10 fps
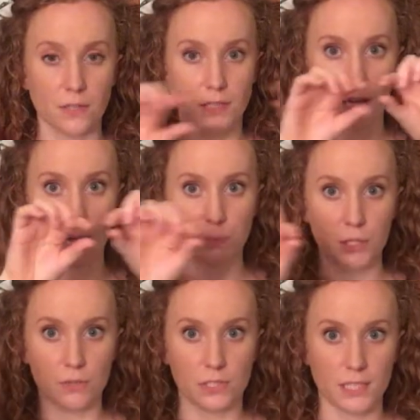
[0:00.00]
the top
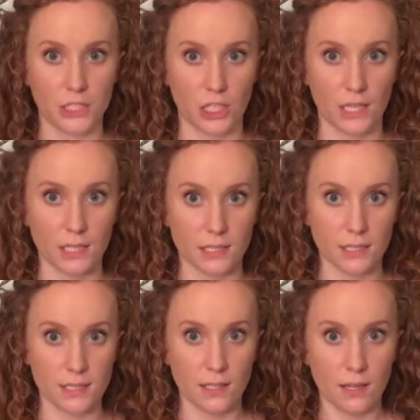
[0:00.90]
2
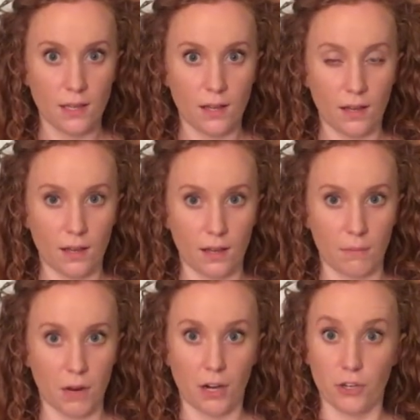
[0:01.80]
stitches
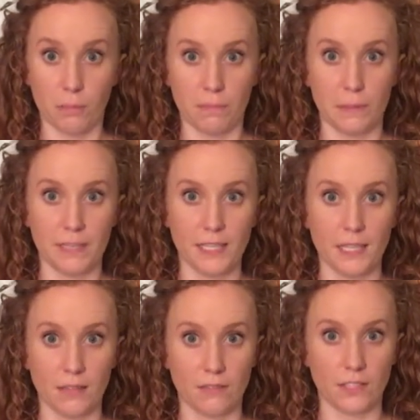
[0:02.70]
are the
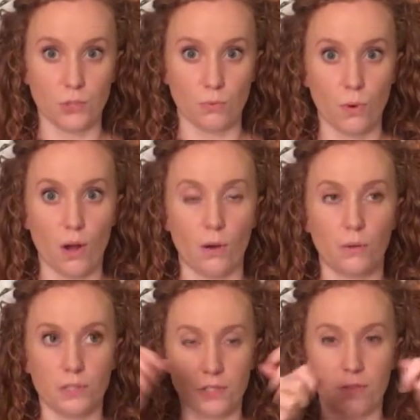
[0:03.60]
beginning of each
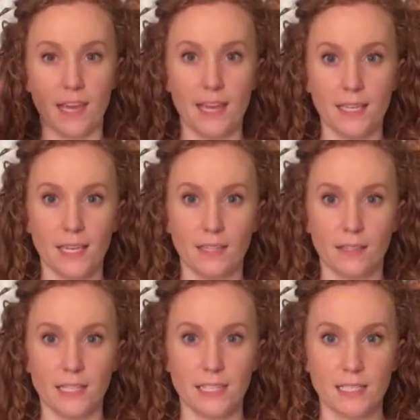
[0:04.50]
row. So they
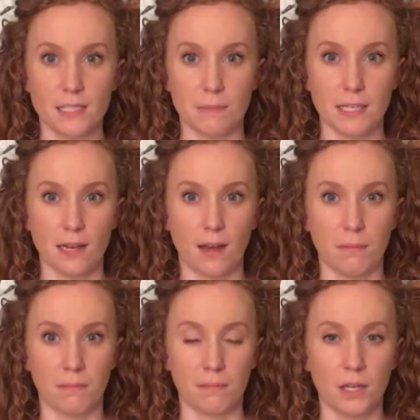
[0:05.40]
tend to
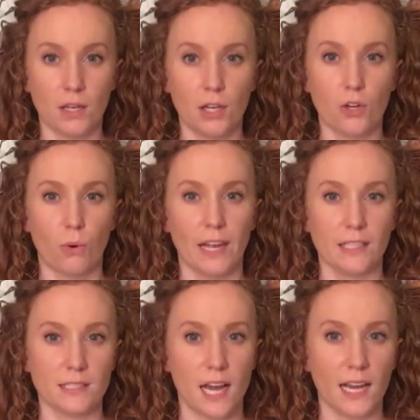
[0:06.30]
become
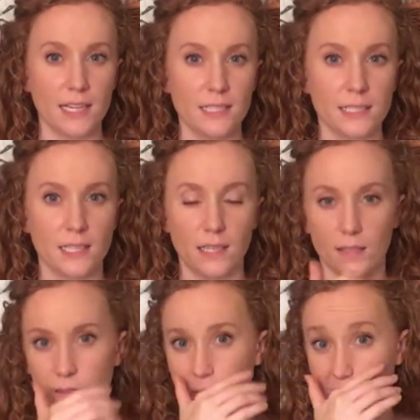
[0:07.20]
quite tight
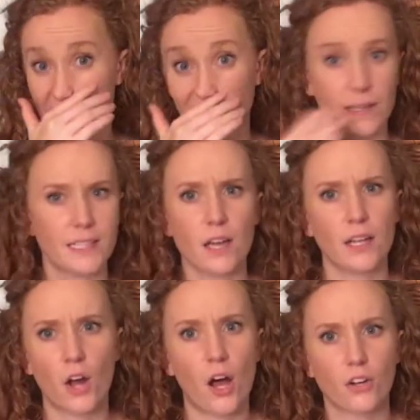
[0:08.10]
in
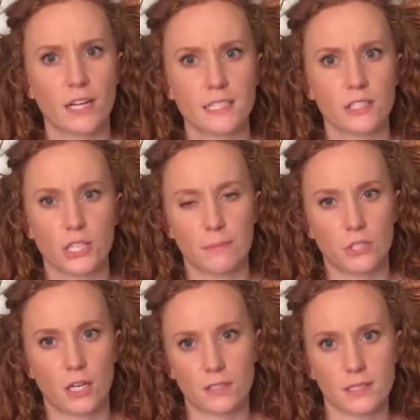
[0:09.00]
all crescent shaped
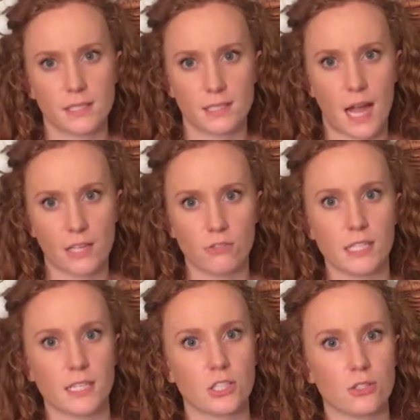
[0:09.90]
shawls. This is not
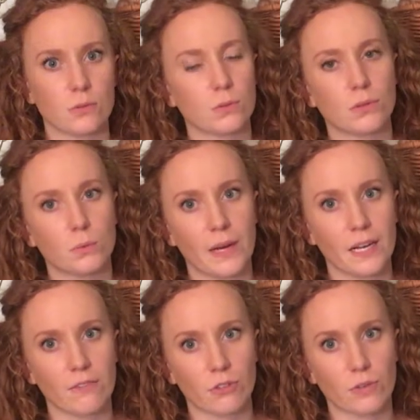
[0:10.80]
unique to
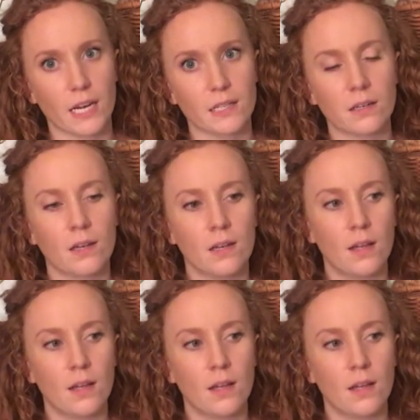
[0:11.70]
Waiting for Rain.